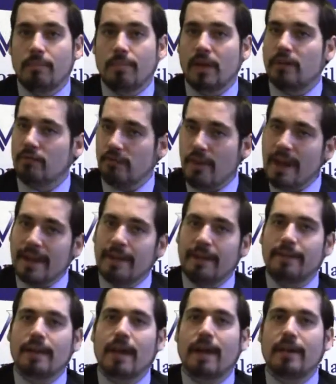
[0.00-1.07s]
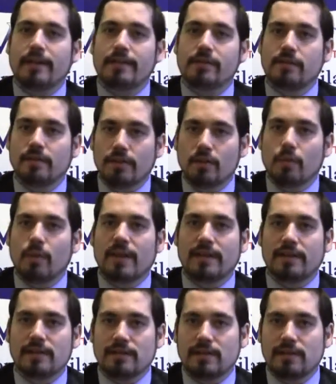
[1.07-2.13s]
but recognize your
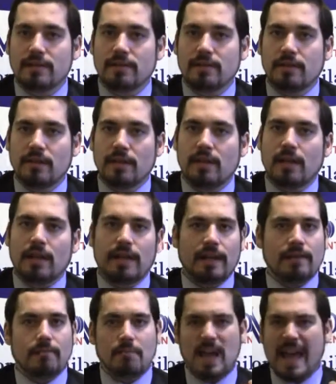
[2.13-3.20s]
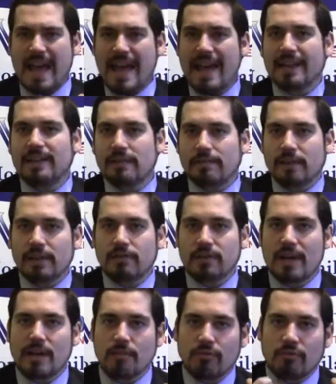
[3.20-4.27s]
weaknesses and actively
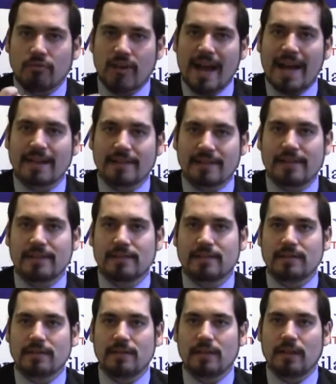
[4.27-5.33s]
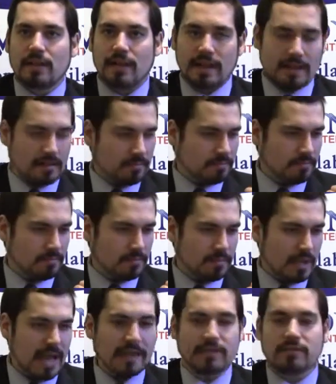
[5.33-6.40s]
try to practice and
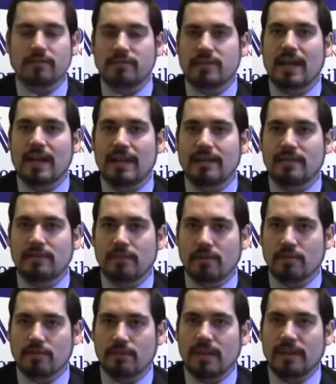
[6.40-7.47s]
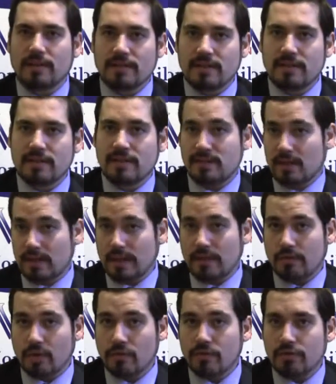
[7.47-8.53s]
exercise those weaknesses until they
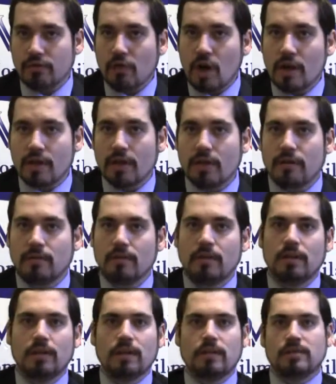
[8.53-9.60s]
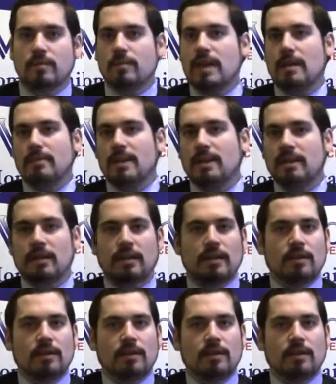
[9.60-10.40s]
grow stronger. So maybe